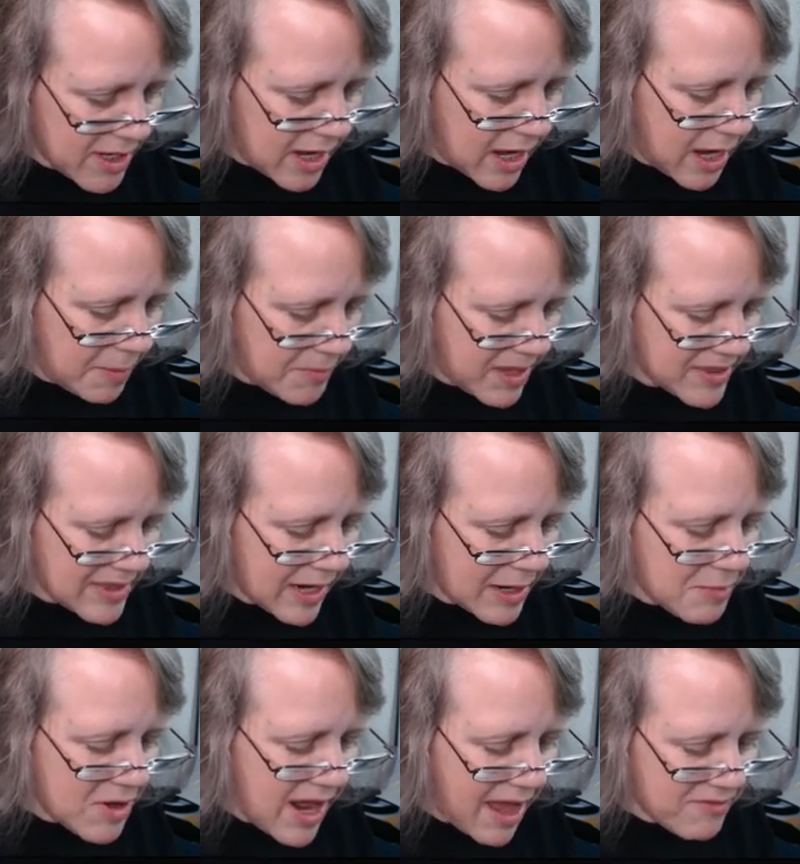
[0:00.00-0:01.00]
um, and then
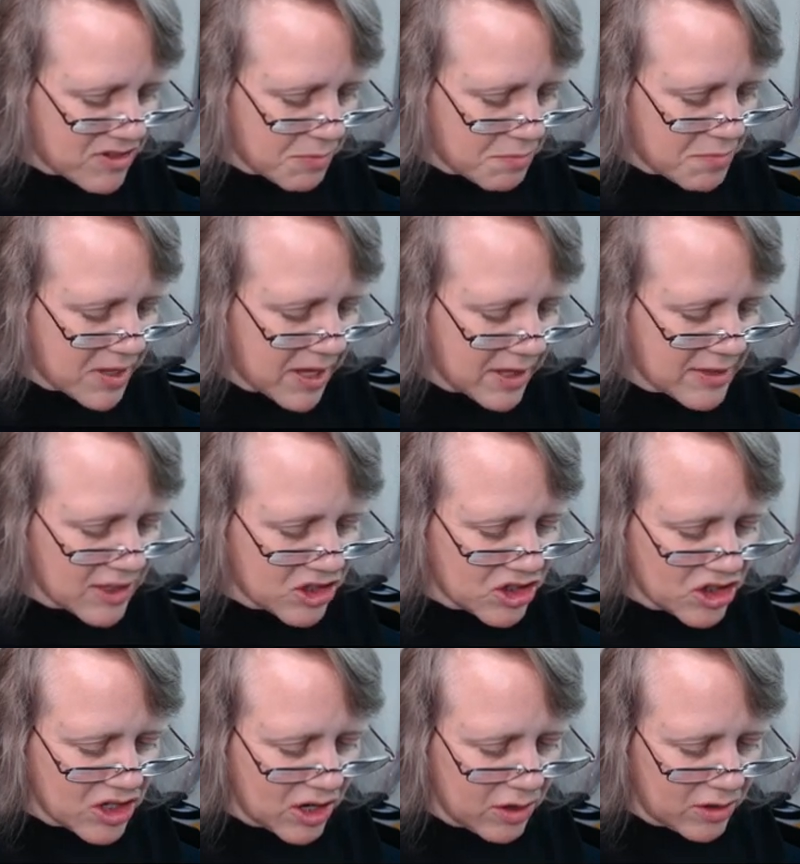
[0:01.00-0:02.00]
I'm going to have to pin the
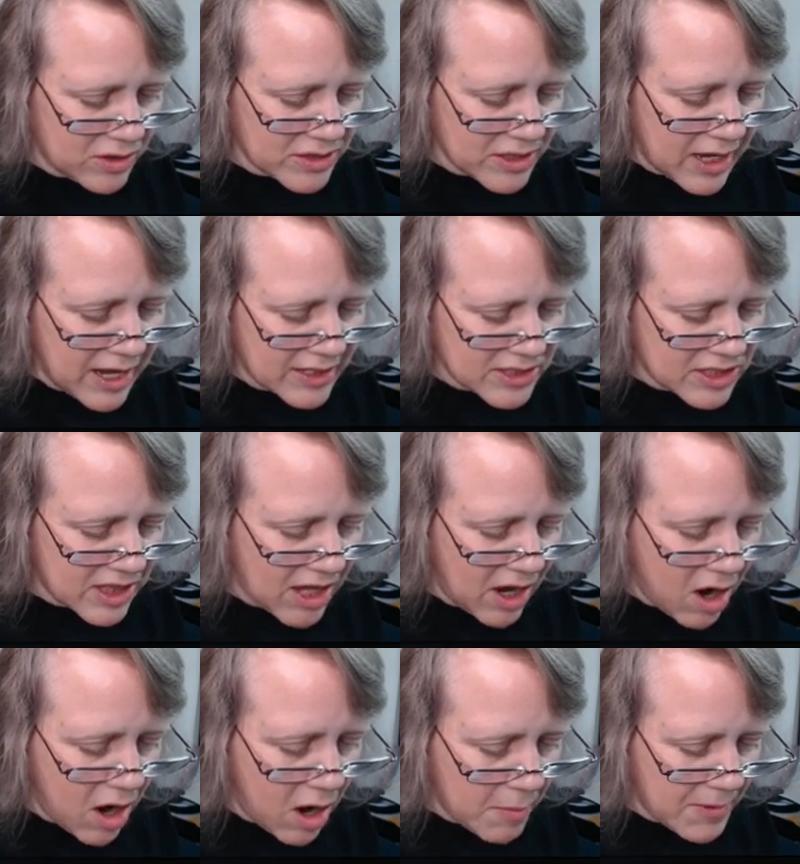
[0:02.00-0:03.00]
shield onto the
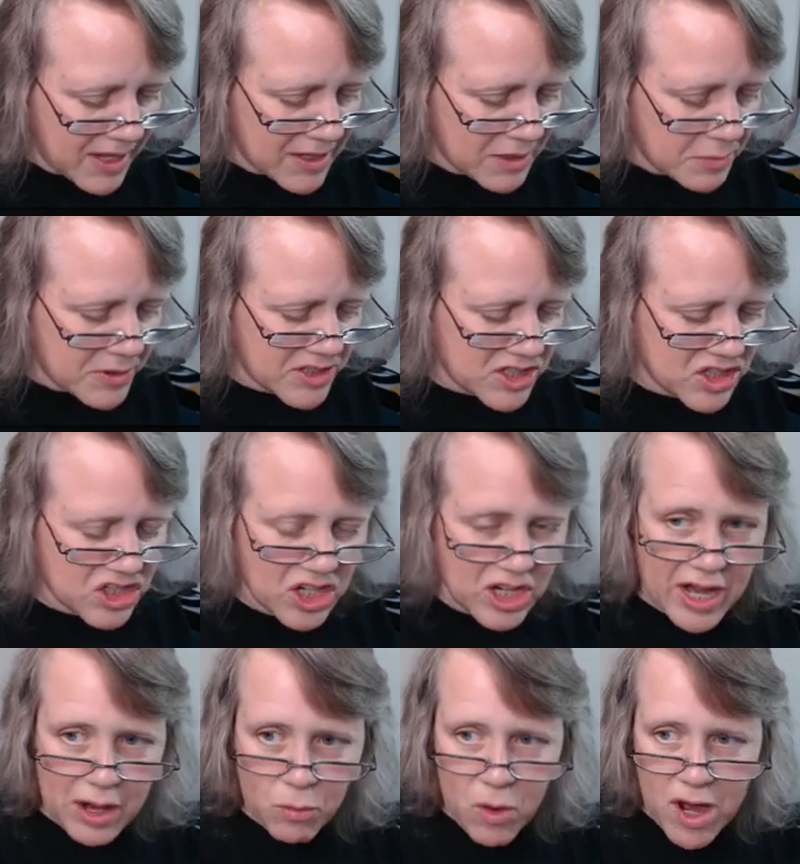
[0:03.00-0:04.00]
arm in the
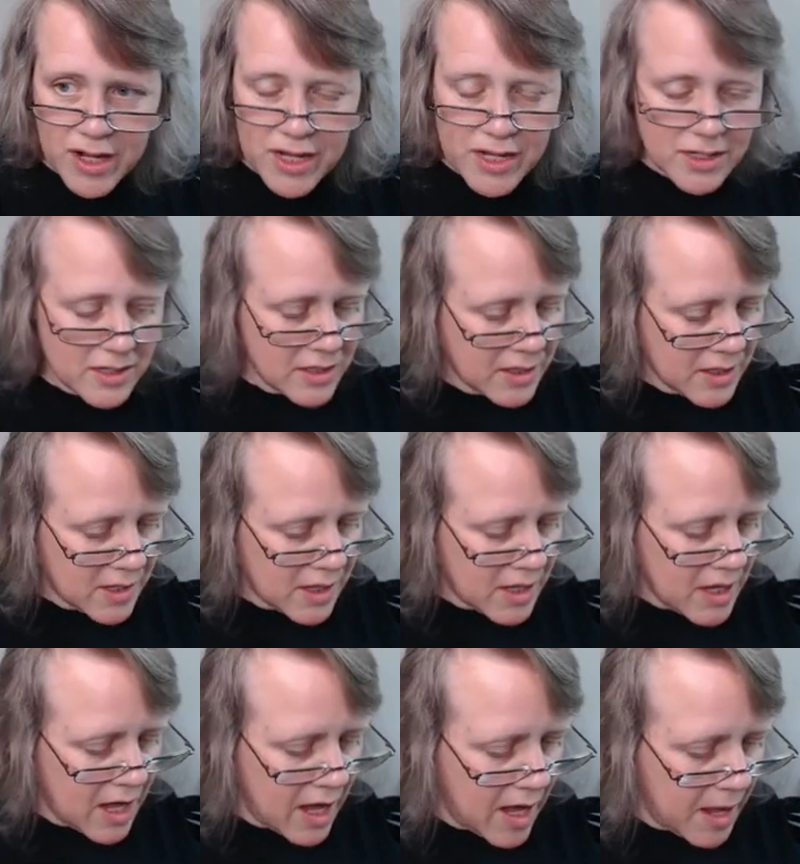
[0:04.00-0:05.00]
position I want it
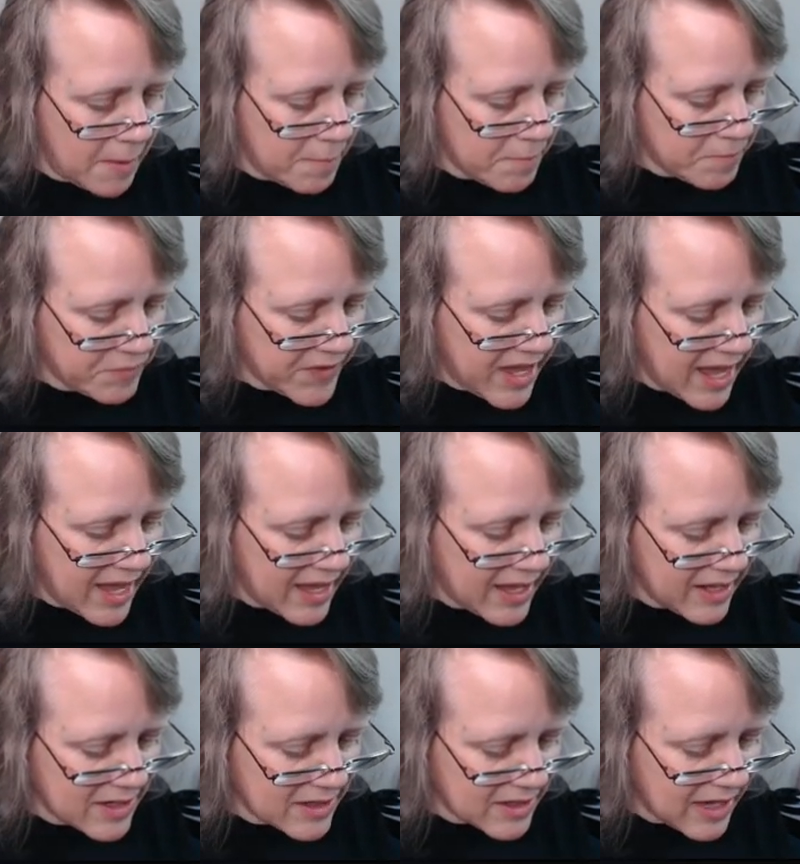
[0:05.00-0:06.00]
um,
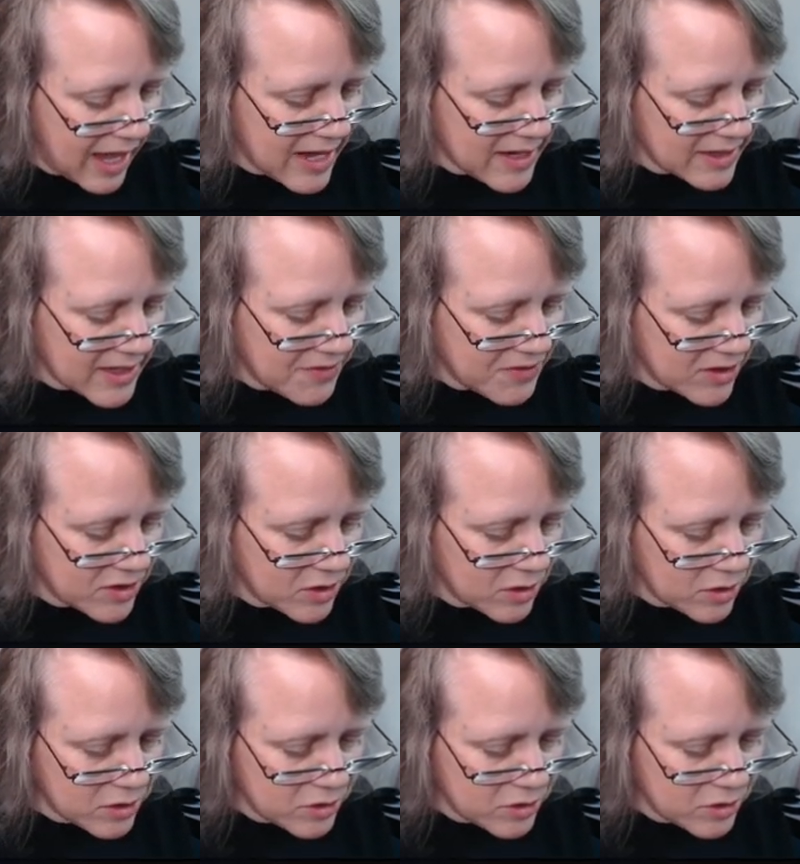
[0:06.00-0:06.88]
and kind of leave it a little